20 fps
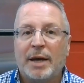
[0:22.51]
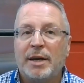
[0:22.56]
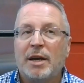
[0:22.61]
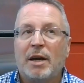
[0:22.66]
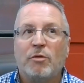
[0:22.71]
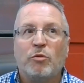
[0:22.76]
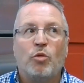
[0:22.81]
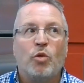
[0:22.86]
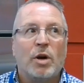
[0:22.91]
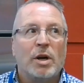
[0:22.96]
and
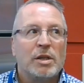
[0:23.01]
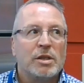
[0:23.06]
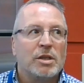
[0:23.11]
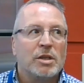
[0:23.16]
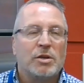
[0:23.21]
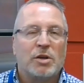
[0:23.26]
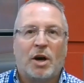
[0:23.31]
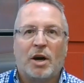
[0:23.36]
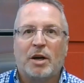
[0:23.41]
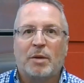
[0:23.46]
I've wanted to
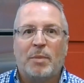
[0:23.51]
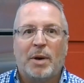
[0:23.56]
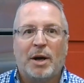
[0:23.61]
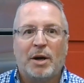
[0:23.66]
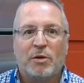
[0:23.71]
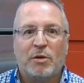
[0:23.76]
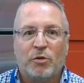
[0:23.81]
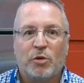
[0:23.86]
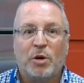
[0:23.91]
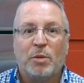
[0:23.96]
talk about
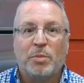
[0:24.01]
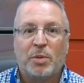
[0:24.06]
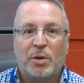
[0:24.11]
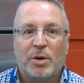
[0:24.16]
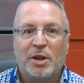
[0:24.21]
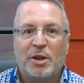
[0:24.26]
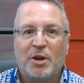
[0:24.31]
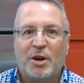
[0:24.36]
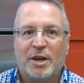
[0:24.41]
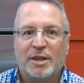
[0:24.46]
it for a pretty
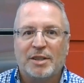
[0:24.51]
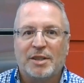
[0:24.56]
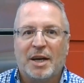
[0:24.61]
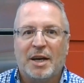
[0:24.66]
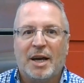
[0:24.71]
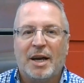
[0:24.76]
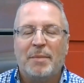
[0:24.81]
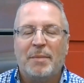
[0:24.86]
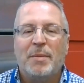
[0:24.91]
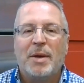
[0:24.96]
long
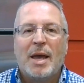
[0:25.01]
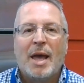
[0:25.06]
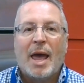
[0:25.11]
time.